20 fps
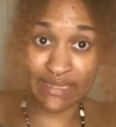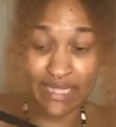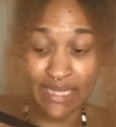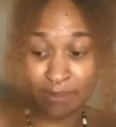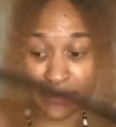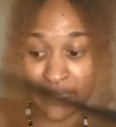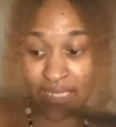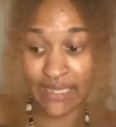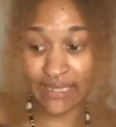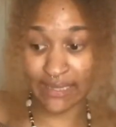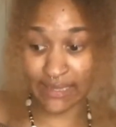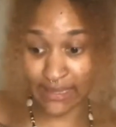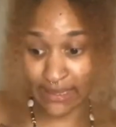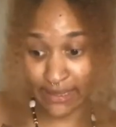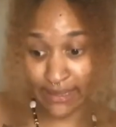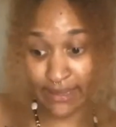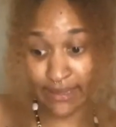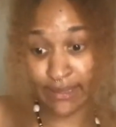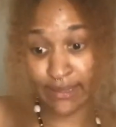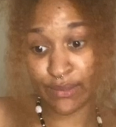tops like
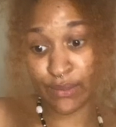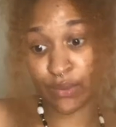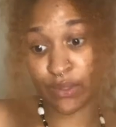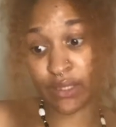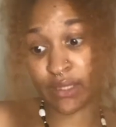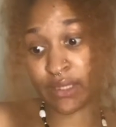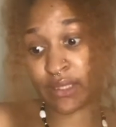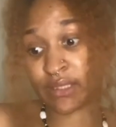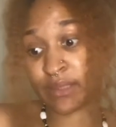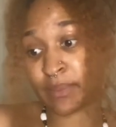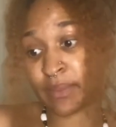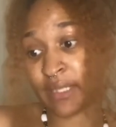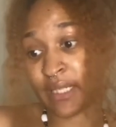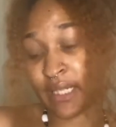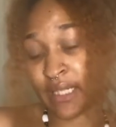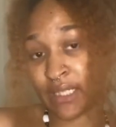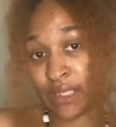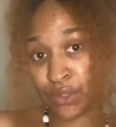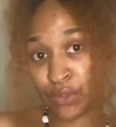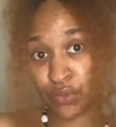this, or the
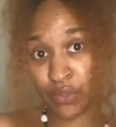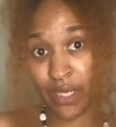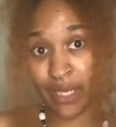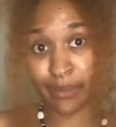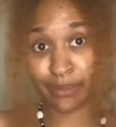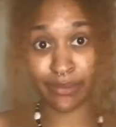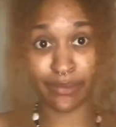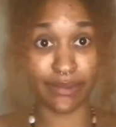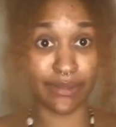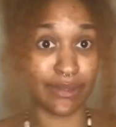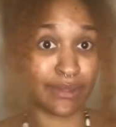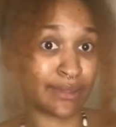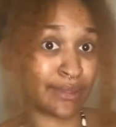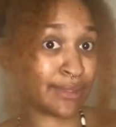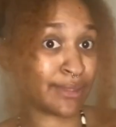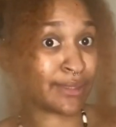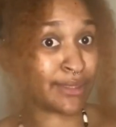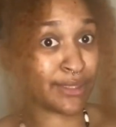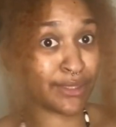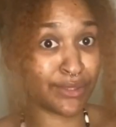spaghetti strap
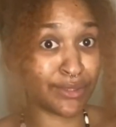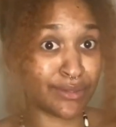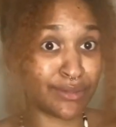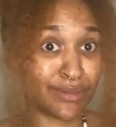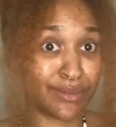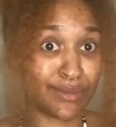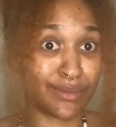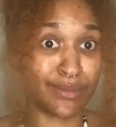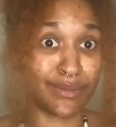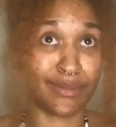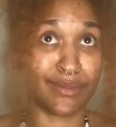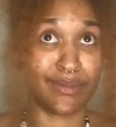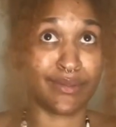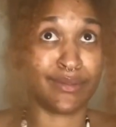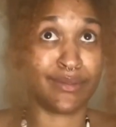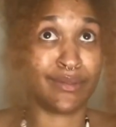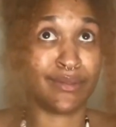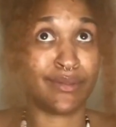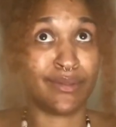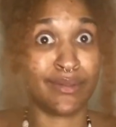shirts,
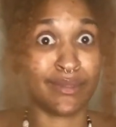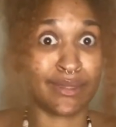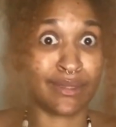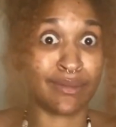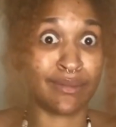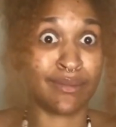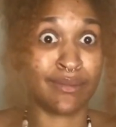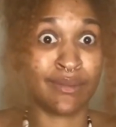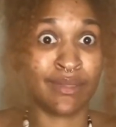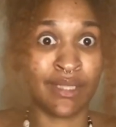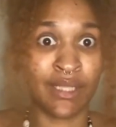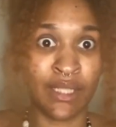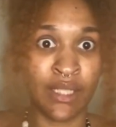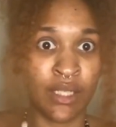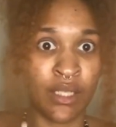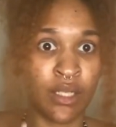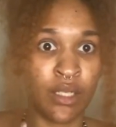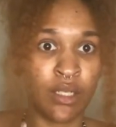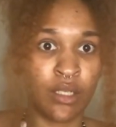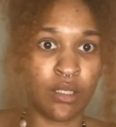or, you know,
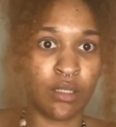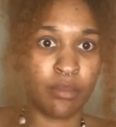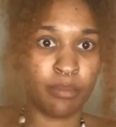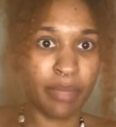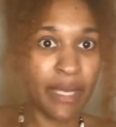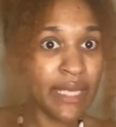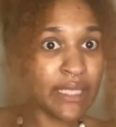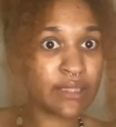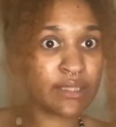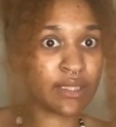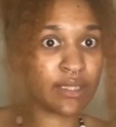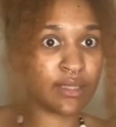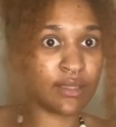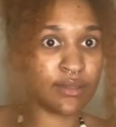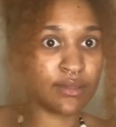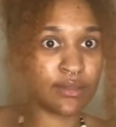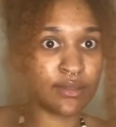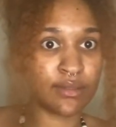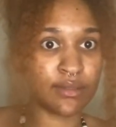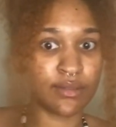basics.